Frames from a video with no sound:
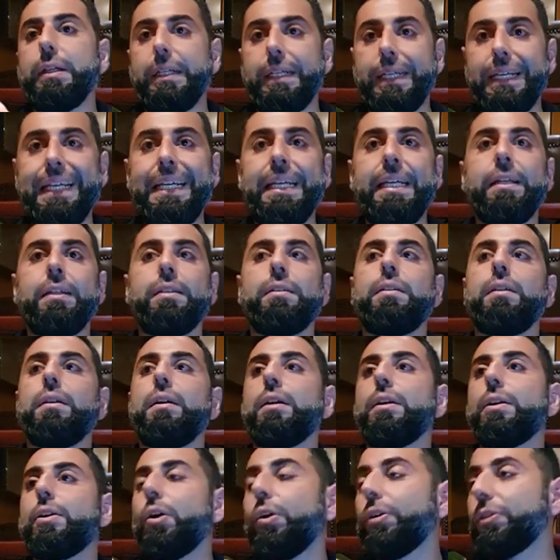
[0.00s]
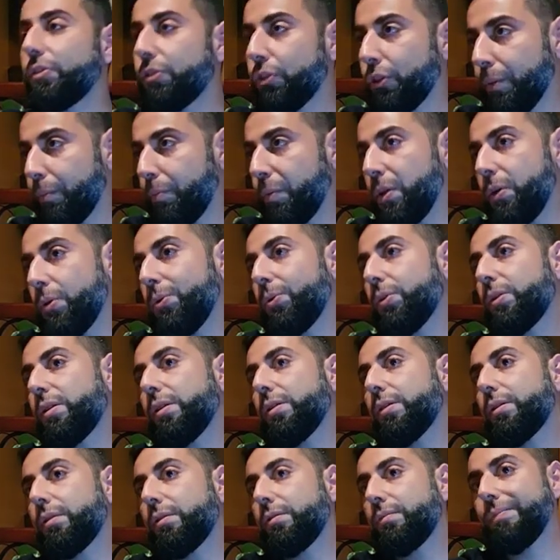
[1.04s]
read, contribute,
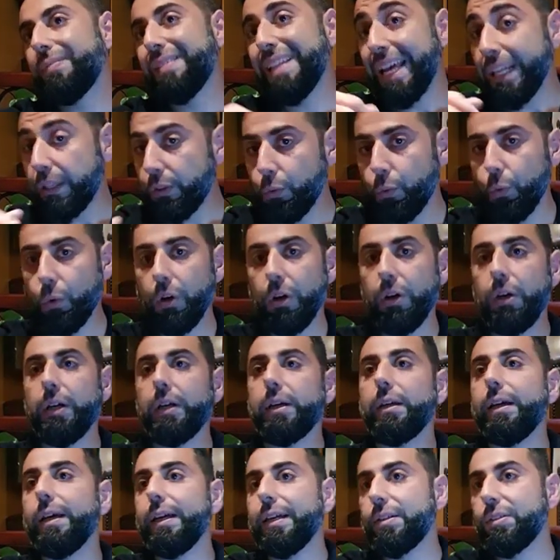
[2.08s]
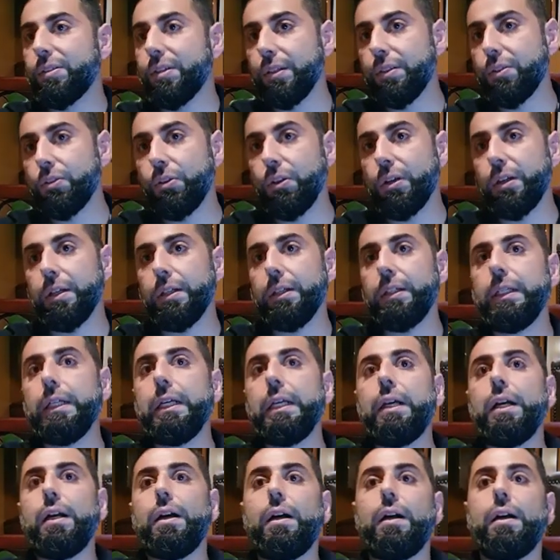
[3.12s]
network, mm-hmm. etc.
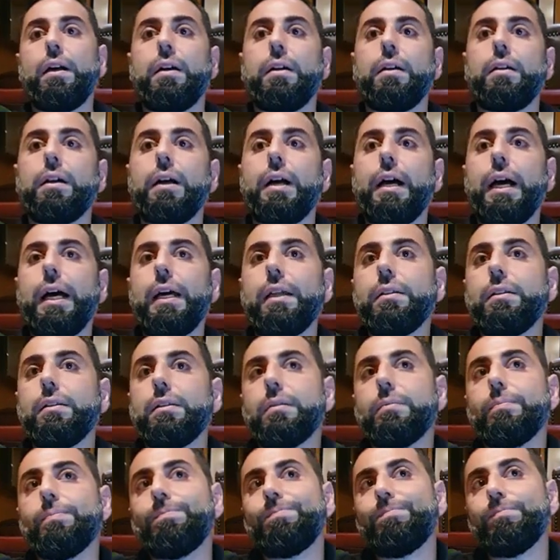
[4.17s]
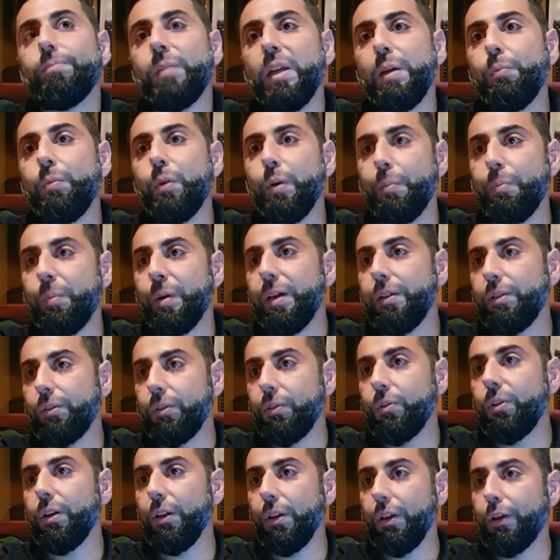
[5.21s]
And be prepared to
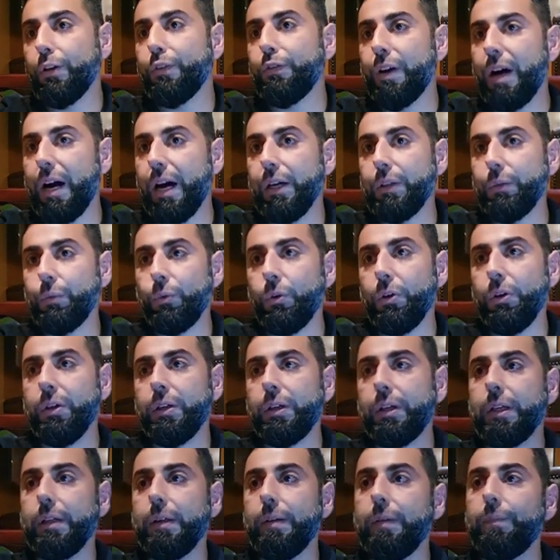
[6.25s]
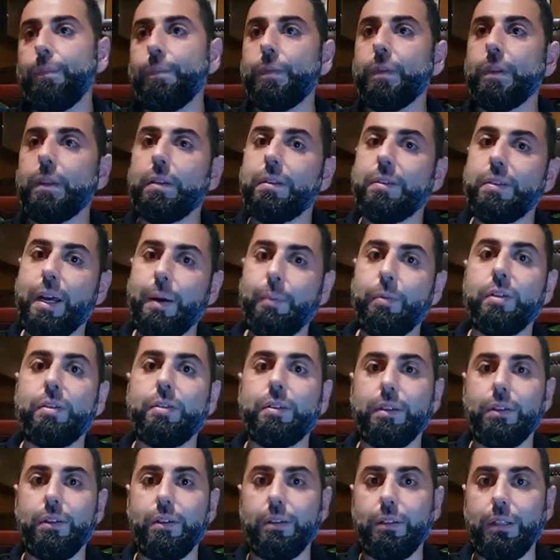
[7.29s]
do a lot of hard work.
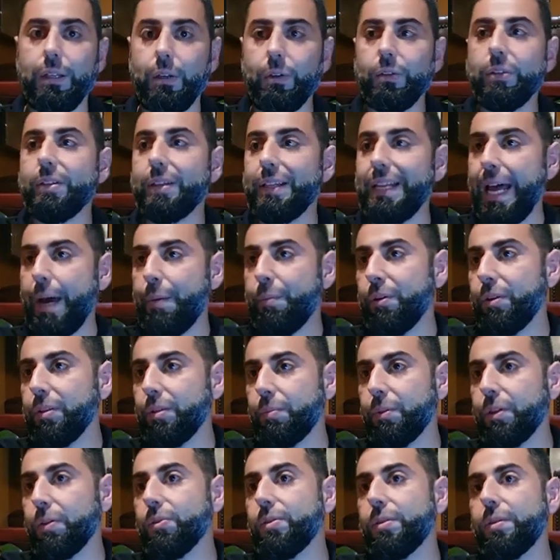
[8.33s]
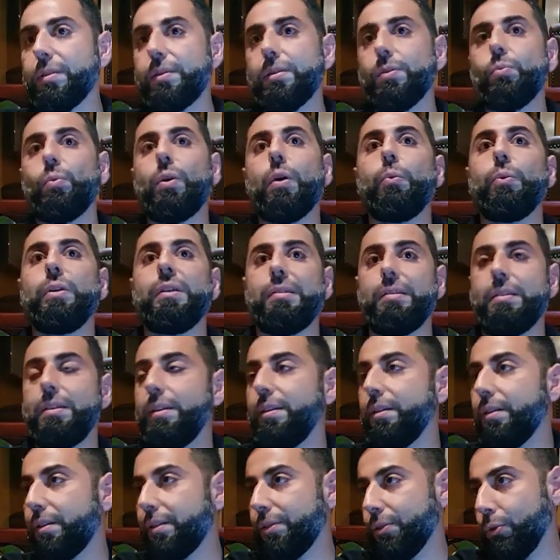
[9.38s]
Cybersecurity looks glamorous because this is what we see
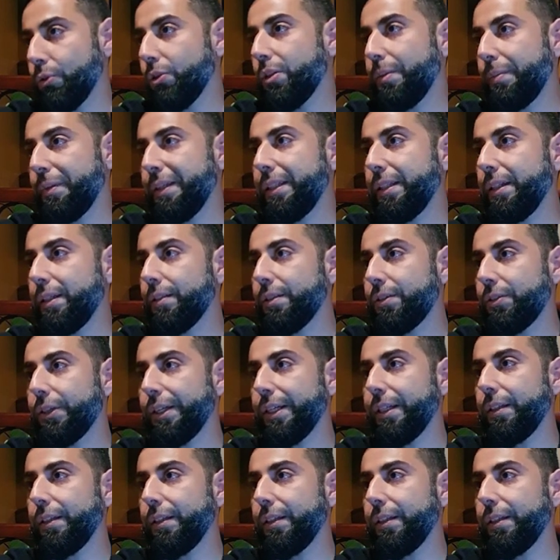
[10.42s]
in social media, right?